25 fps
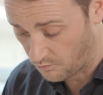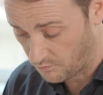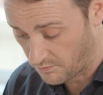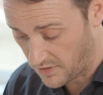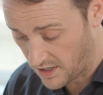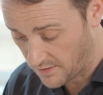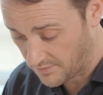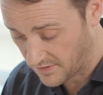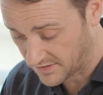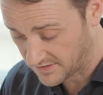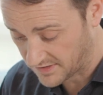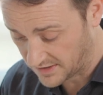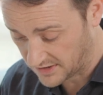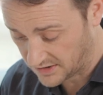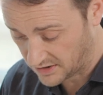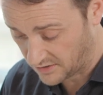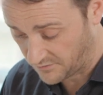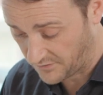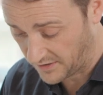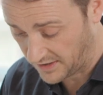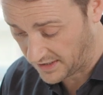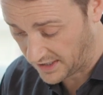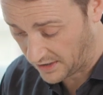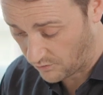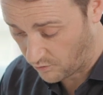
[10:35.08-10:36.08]
then me and my
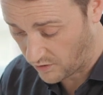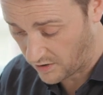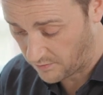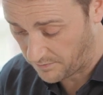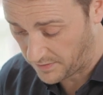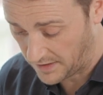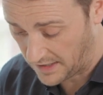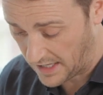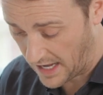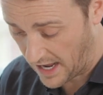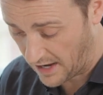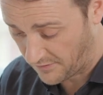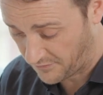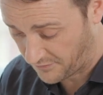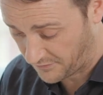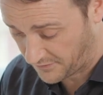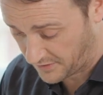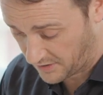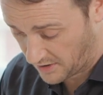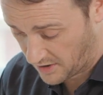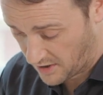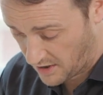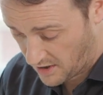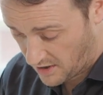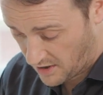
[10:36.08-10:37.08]
sister Vicky, we'd be
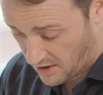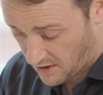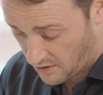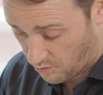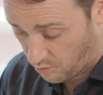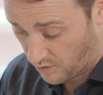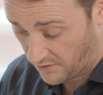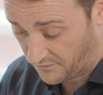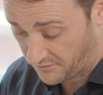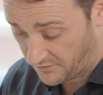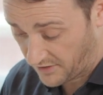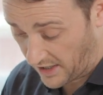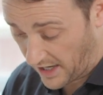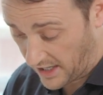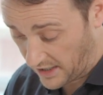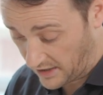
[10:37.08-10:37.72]
left with